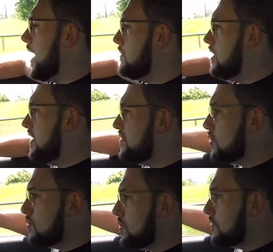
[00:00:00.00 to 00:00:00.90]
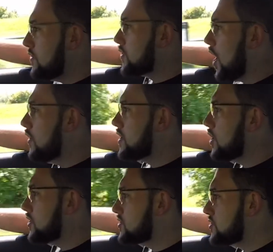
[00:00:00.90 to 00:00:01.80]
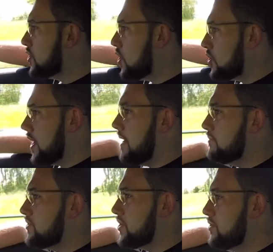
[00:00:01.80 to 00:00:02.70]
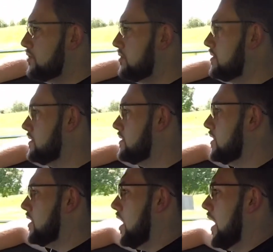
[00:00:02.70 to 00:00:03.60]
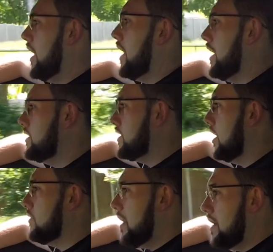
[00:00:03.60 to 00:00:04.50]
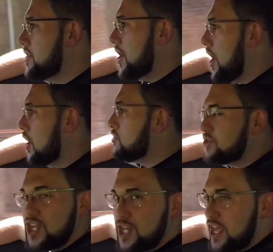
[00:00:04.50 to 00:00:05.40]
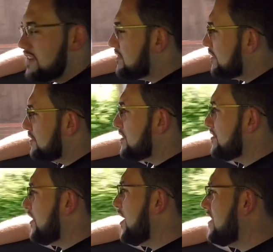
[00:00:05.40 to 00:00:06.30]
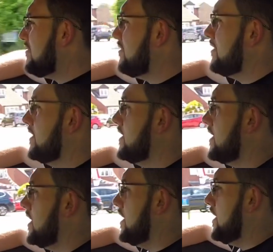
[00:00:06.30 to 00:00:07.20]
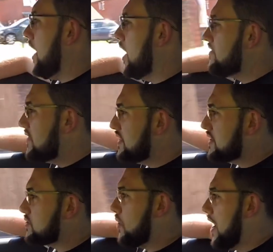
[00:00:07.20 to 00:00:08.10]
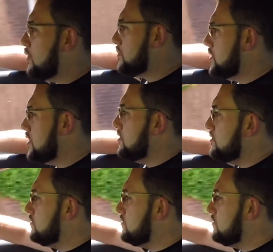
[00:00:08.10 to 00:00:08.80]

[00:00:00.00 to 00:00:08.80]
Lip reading: If you currently got a stock M2, you know, an OG N55, hopefully this will help you